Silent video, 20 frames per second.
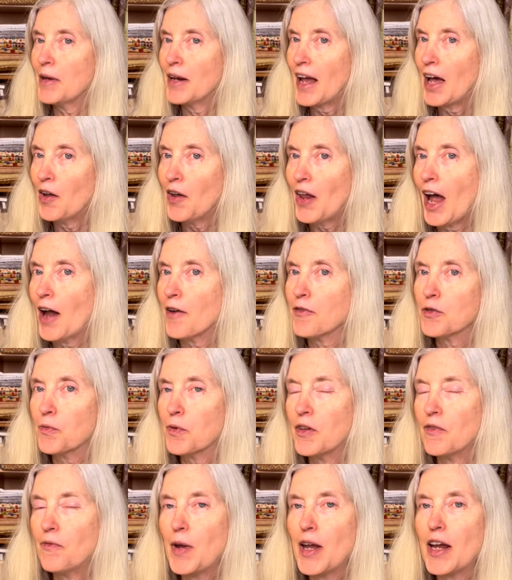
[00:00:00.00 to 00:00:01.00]
out after
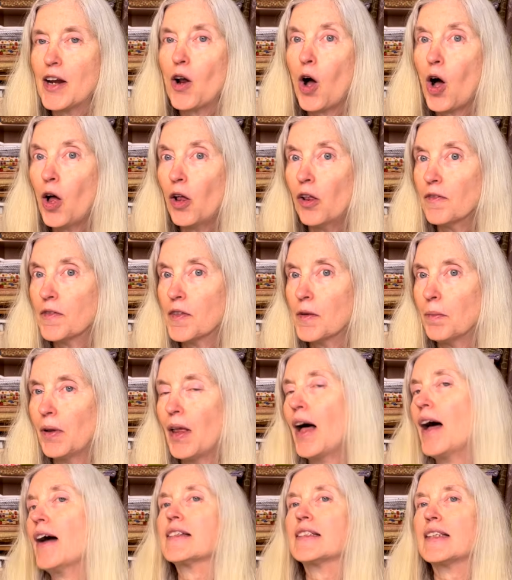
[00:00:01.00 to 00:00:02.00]
we've made all of the
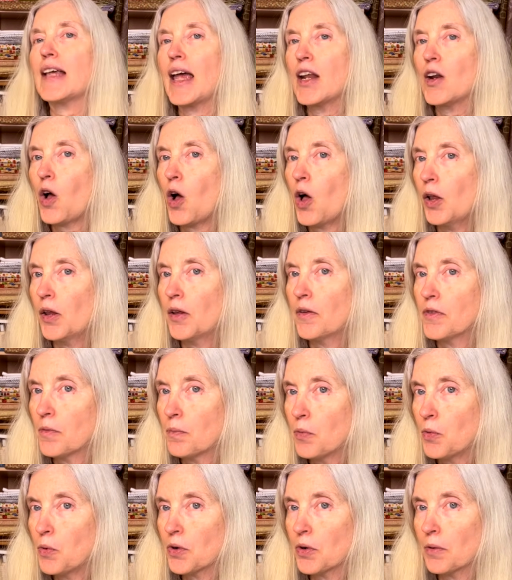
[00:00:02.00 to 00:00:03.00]
blocks and all of the
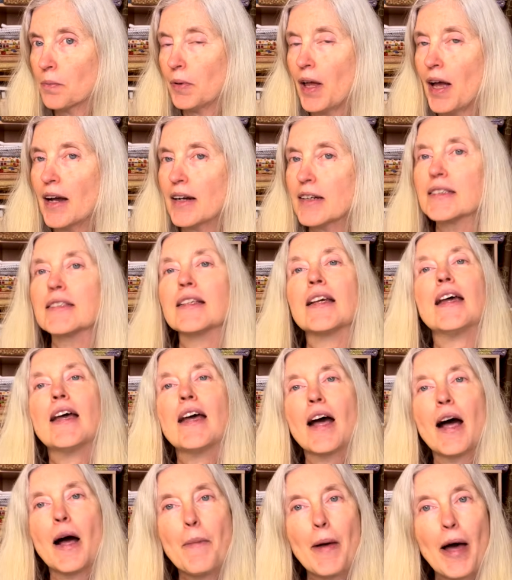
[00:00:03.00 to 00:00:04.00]
border blocks
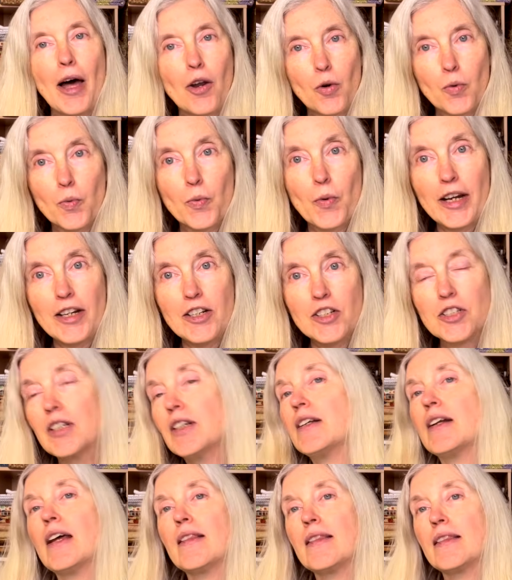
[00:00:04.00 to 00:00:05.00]
about
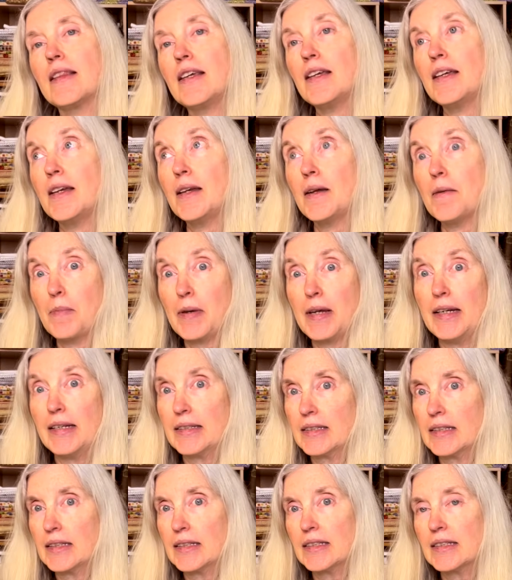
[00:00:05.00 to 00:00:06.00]
arranging the
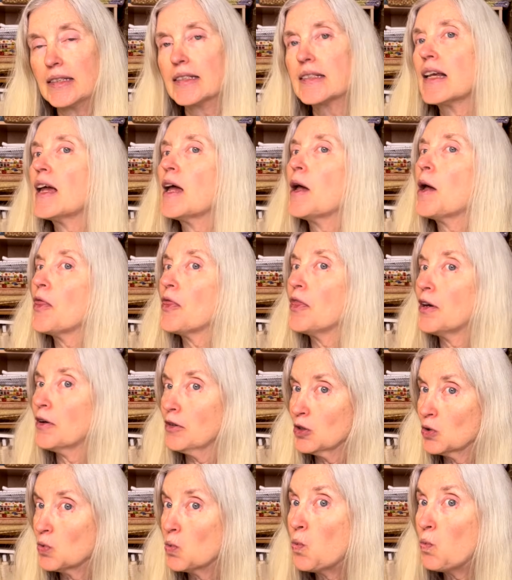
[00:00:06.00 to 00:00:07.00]
pieces. There
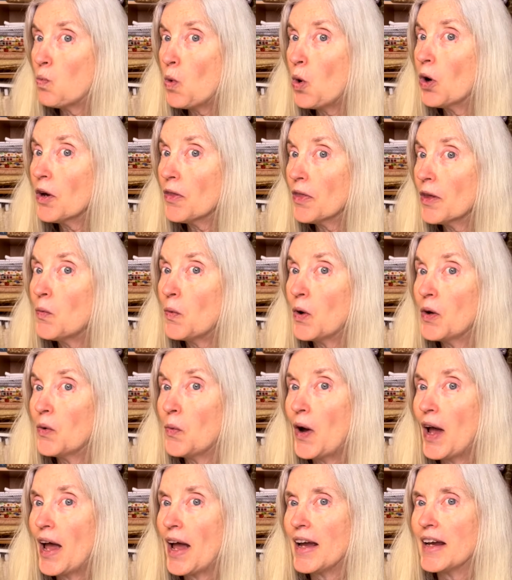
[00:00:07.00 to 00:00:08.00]
is more than one
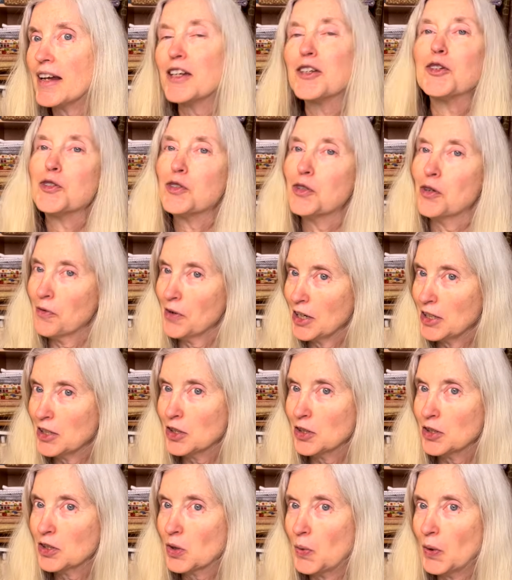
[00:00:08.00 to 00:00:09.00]
way to arrange
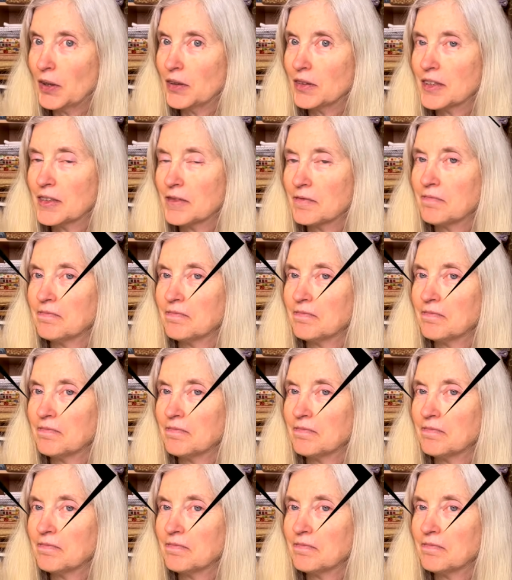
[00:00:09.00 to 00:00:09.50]
this quilt.